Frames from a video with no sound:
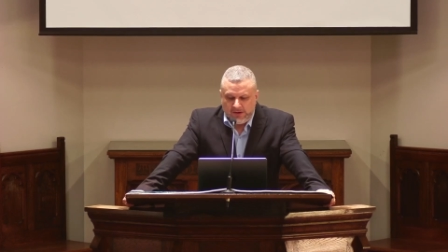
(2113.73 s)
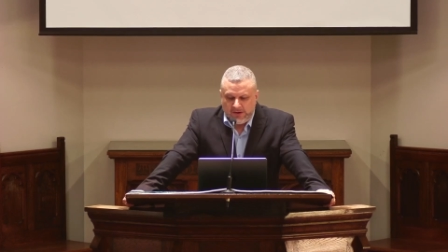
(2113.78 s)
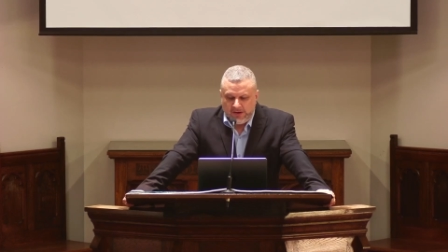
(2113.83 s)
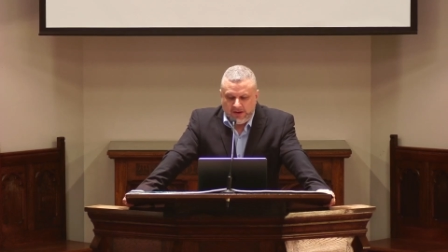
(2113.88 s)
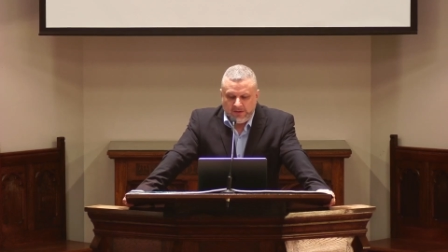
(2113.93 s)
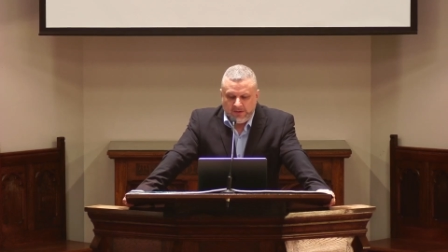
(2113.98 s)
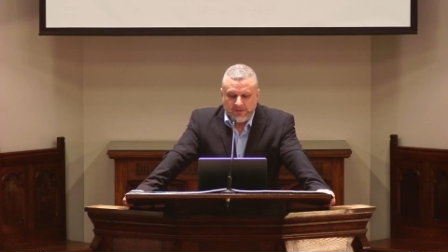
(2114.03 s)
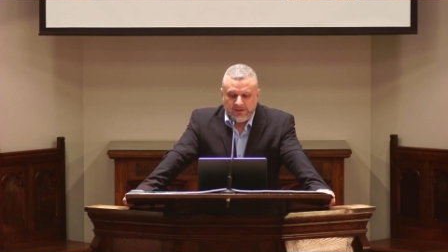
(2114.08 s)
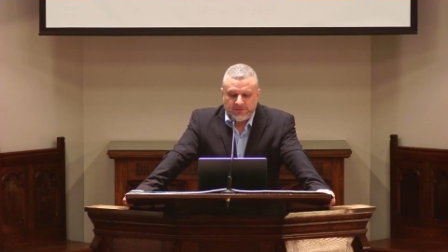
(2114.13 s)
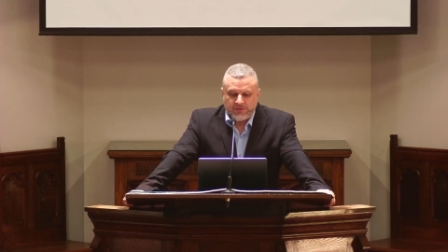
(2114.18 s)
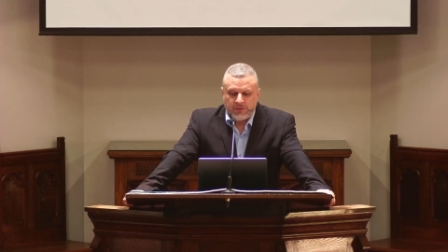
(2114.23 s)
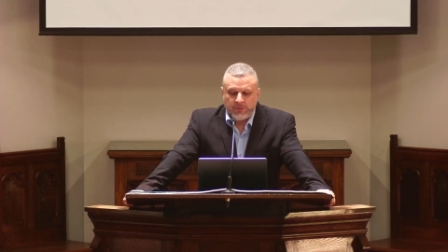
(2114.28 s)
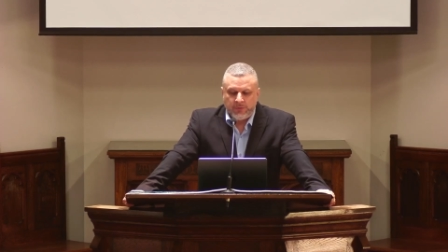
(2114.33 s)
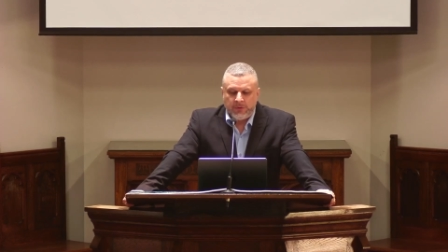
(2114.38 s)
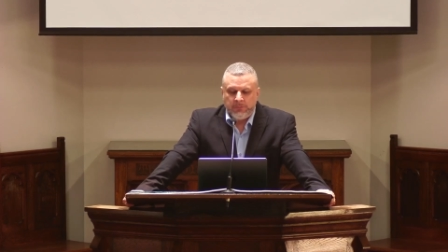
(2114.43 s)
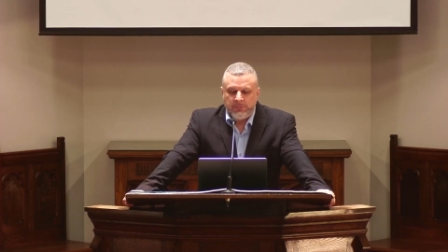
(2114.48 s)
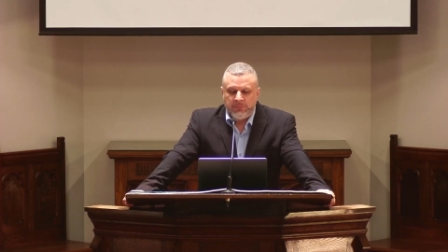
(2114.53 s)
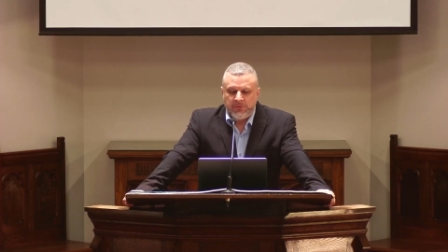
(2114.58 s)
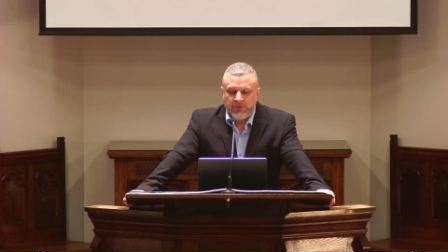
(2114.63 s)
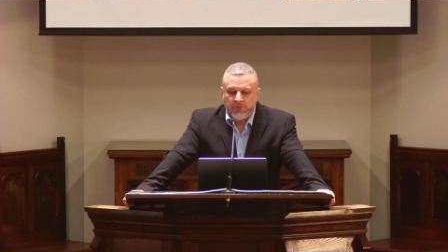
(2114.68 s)
and that the
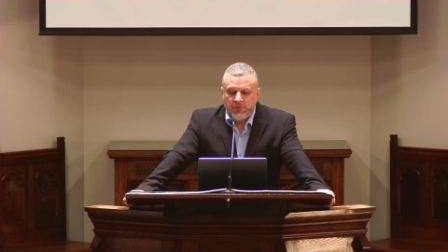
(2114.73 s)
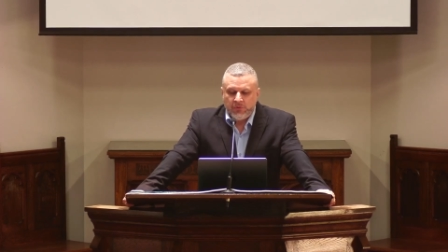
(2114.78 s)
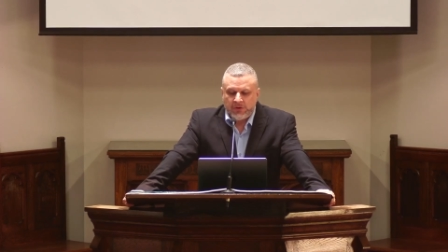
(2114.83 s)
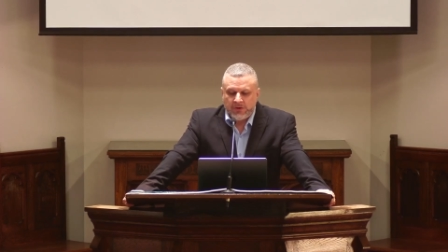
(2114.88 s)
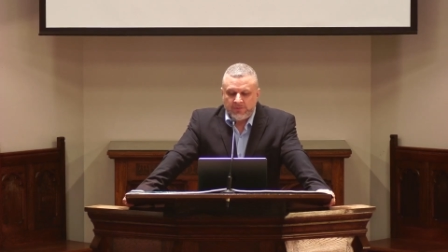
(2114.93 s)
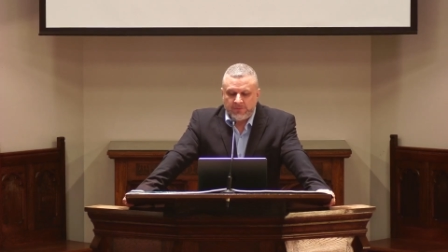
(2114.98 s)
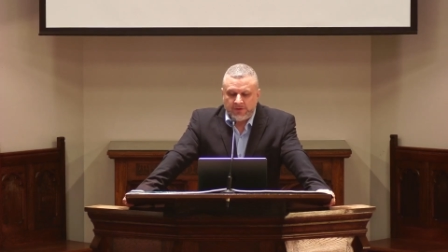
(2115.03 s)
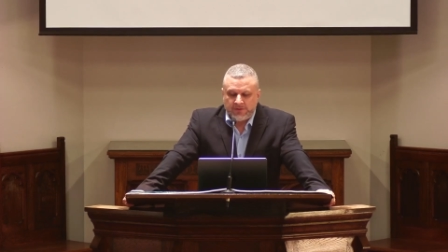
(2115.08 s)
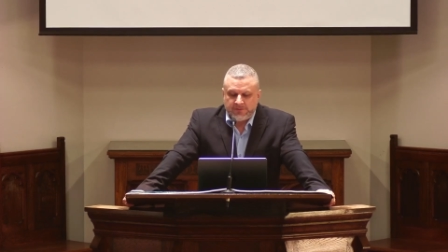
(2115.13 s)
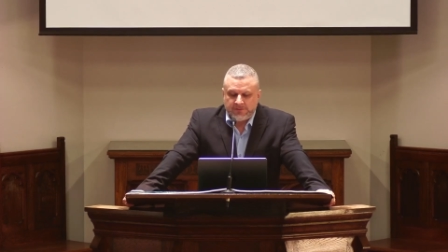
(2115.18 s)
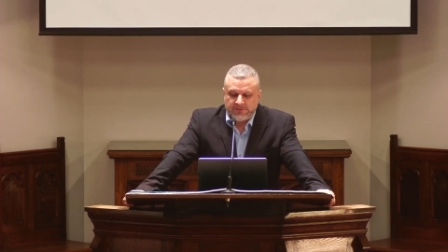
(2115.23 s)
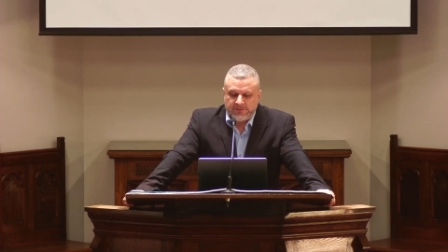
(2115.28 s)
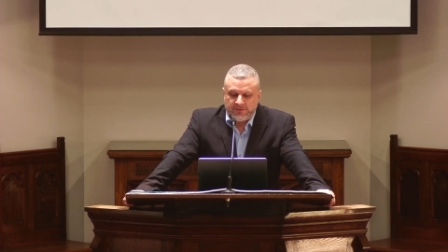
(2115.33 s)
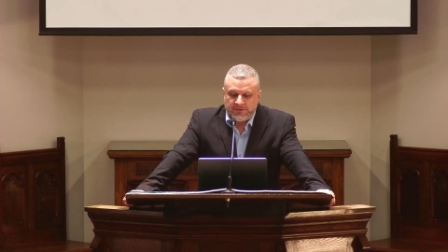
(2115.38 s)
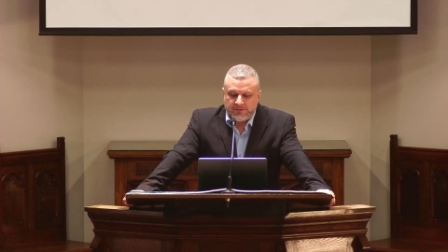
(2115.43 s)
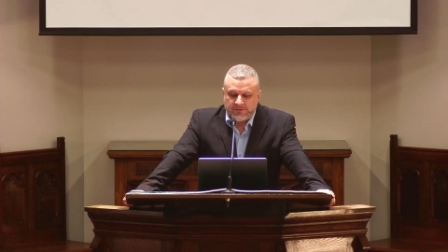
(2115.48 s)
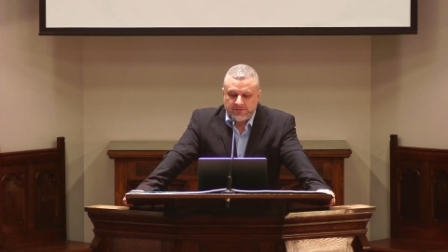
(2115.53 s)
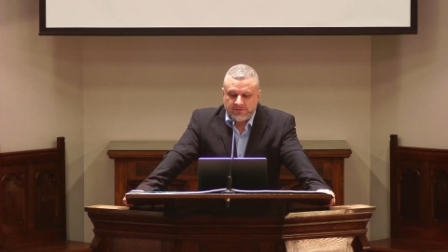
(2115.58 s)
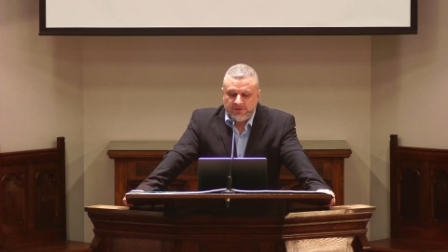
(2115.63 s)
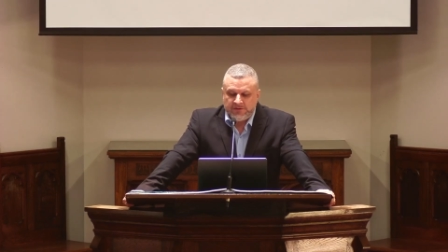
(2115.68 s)
rebuke of our
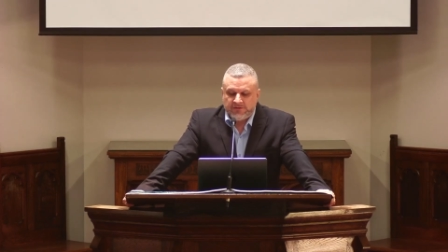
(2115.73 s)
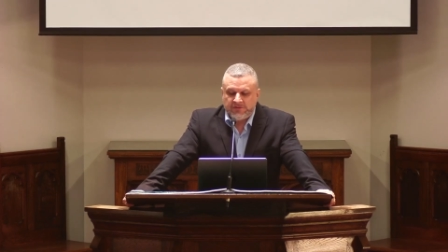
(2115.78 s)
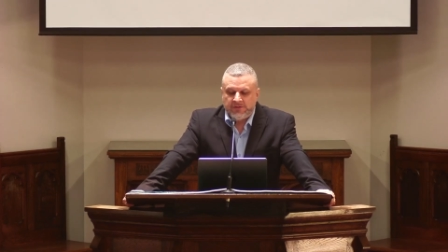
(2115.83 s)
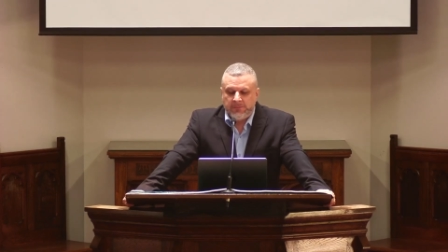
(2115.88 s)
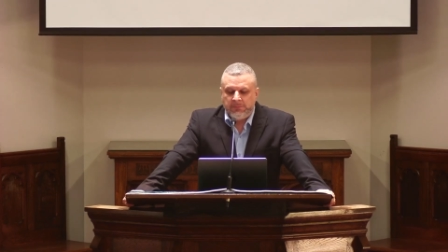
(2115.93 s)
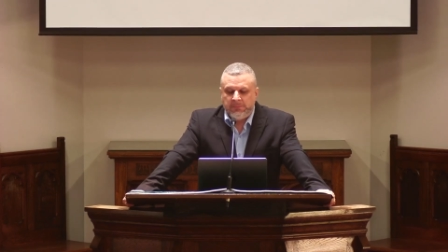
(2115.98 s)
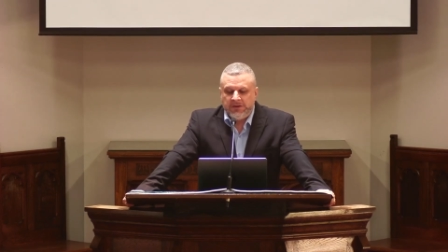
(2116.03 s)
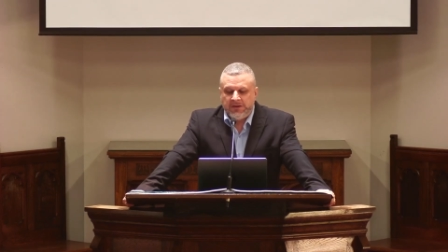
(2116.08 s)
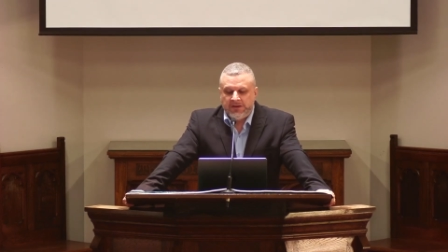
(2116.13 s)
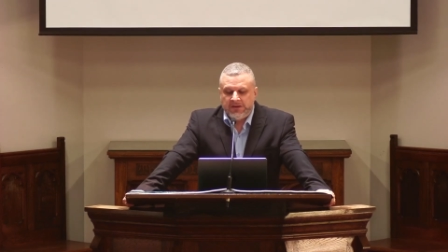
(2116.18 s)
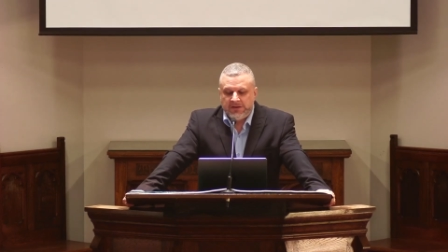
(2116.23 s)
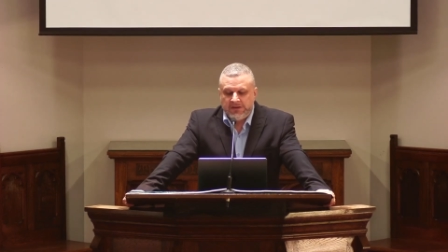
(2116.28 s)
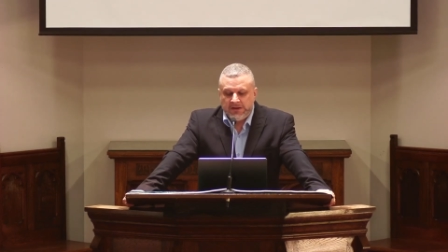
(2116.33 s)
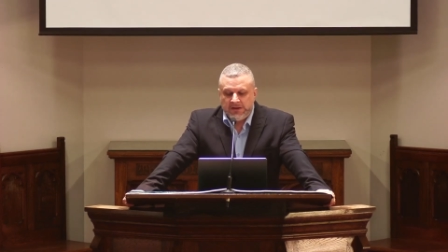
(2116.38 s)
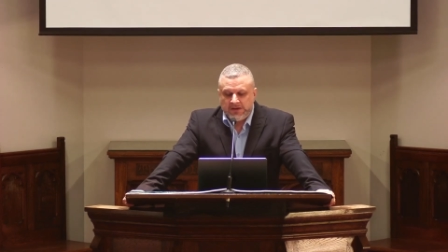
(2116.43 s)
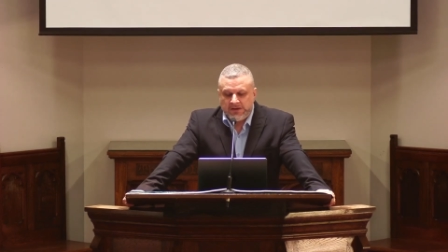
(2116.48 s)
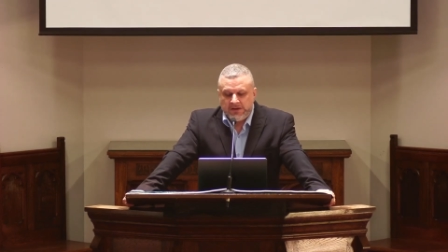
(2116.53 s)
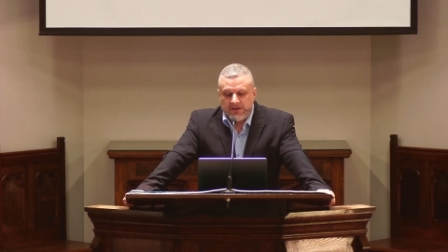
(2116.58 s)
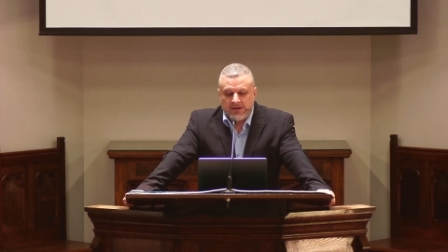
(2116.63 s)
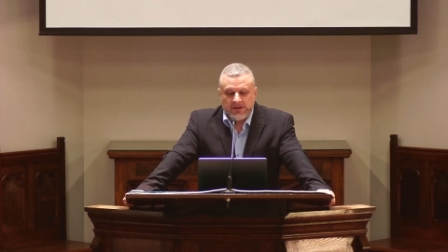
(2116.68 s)
sins is the
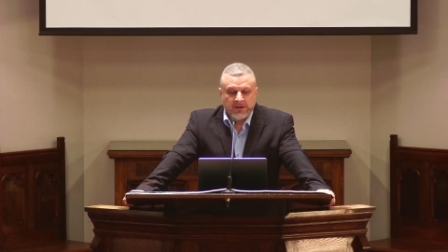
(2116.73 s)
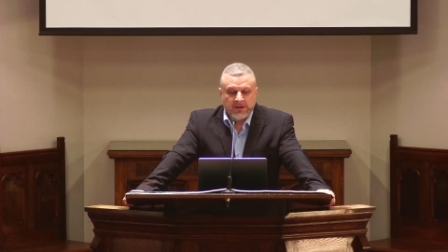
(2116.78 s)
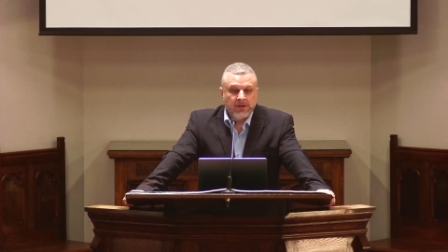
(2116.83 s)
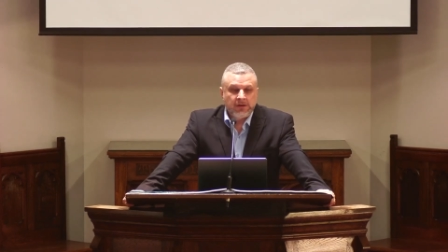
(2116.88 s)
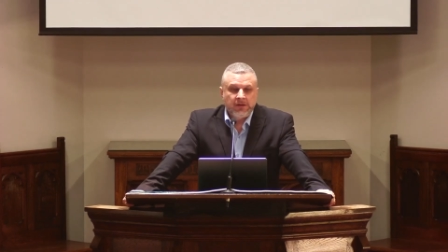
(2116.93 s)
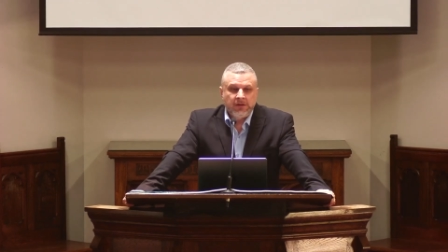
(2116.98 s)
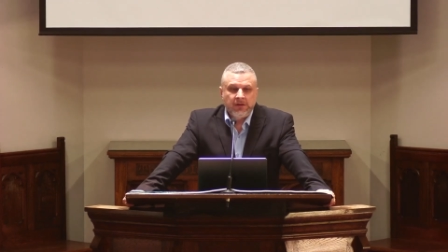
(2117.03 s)
beginning